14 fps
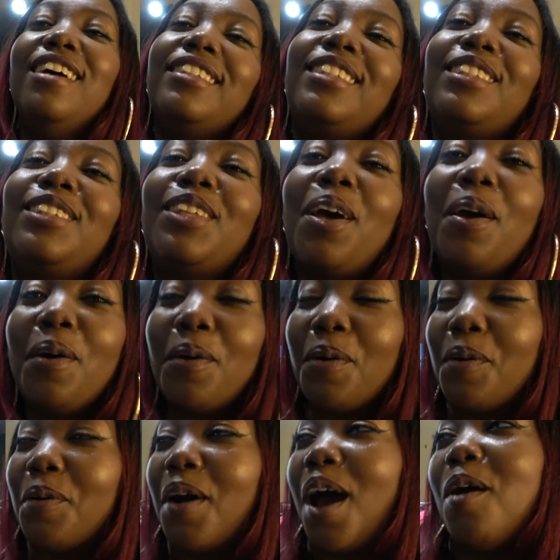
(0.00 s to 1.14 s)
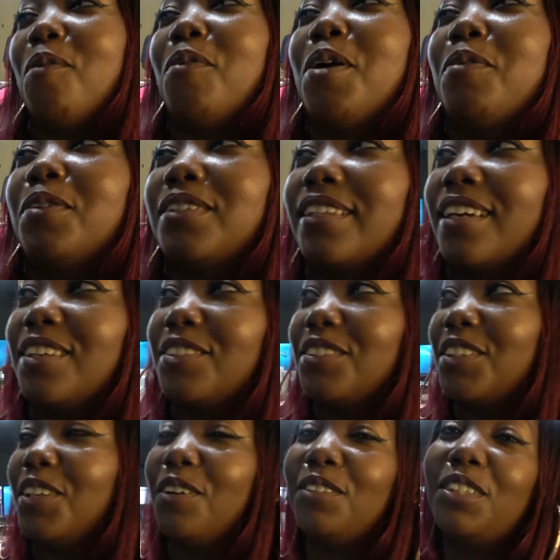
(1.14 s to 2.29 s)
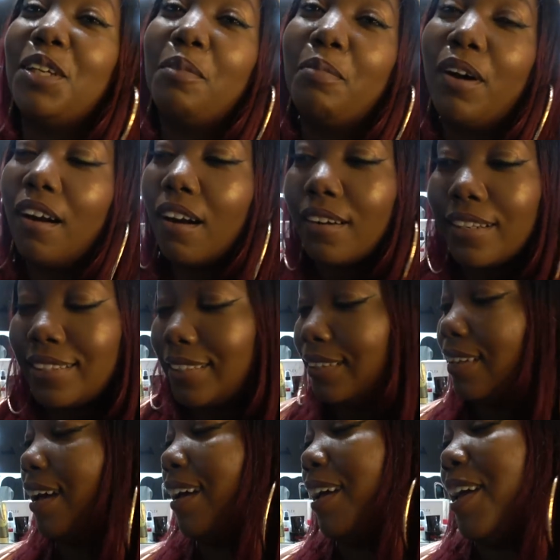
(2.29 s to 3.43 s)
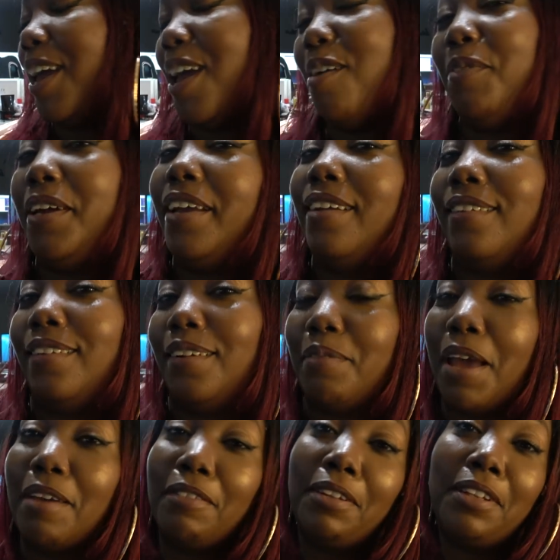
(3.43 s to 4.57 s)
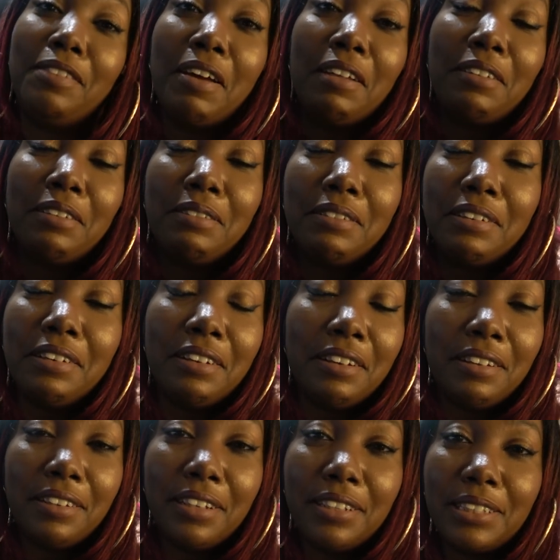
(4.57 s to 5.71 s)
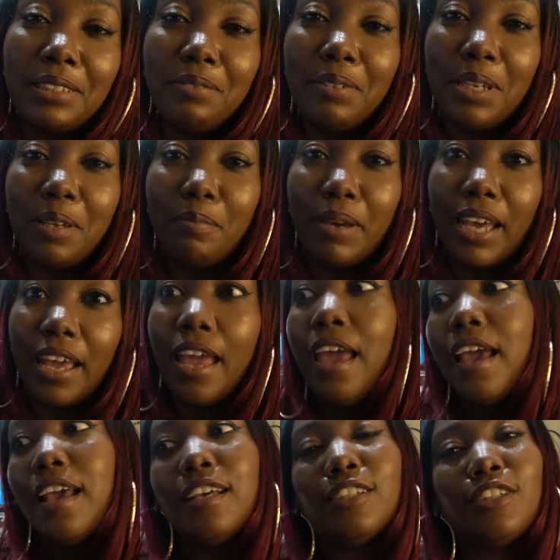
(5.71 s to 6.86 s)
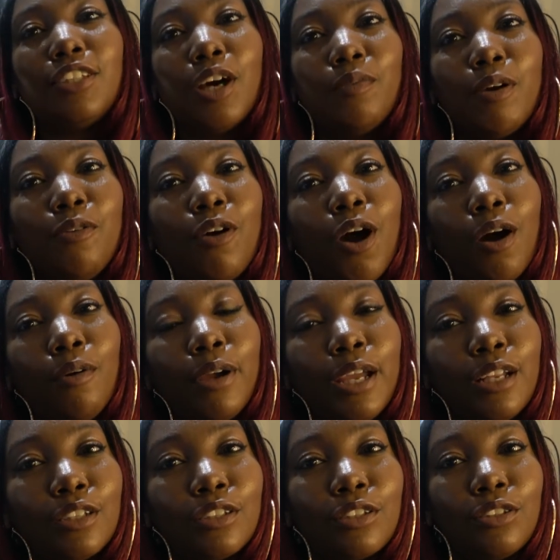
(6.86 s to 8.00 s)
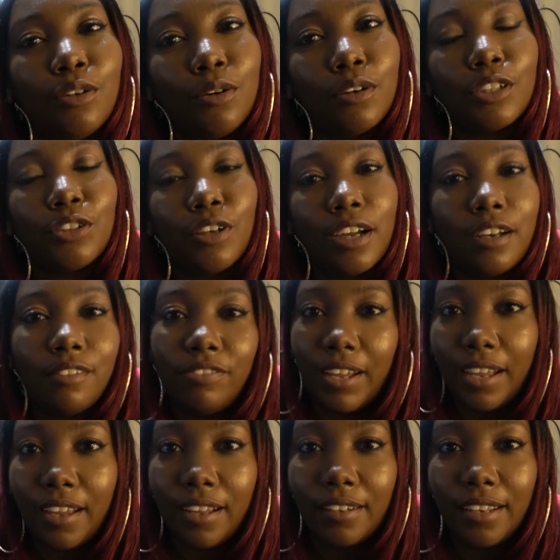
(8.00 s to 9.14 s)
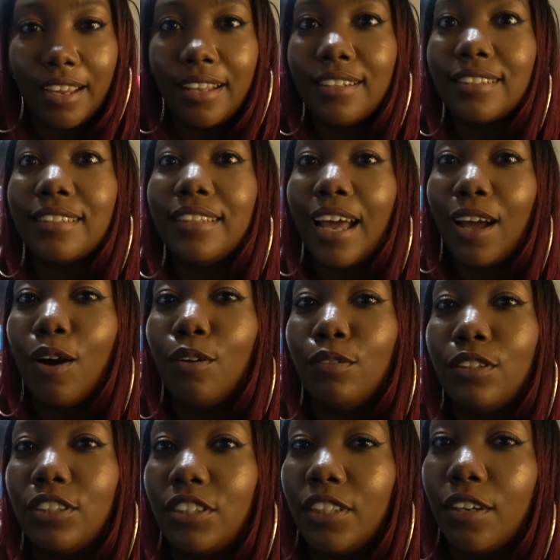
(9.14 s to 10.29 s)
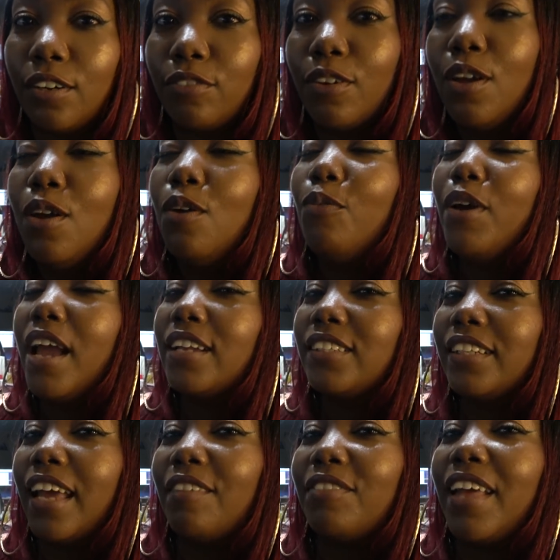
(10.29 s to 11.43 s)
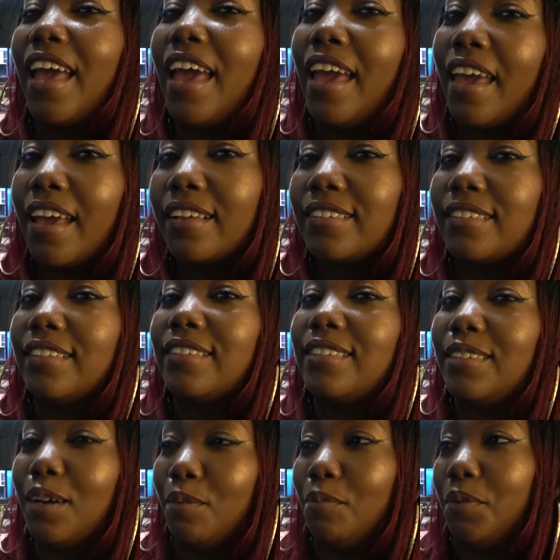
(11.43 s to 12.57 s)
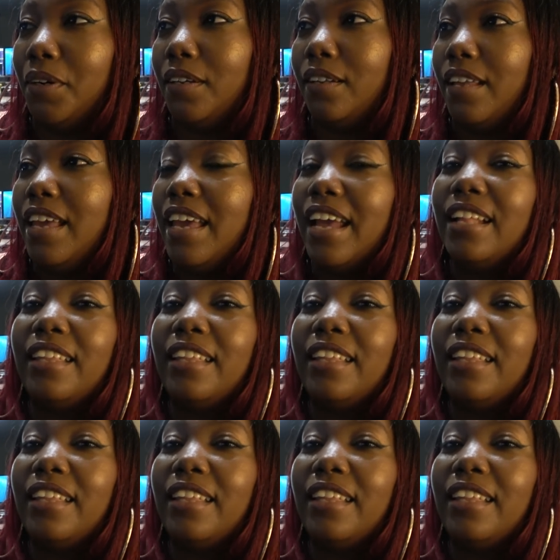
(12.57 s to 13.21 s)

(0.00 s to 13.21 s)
So we were scheduled to go to a party tonight, and we ended up having to leave out a little early to swing by. And so we go in the store to try to find it, and it's not on the shelf. We actually have to ask someone. Mm-hmm.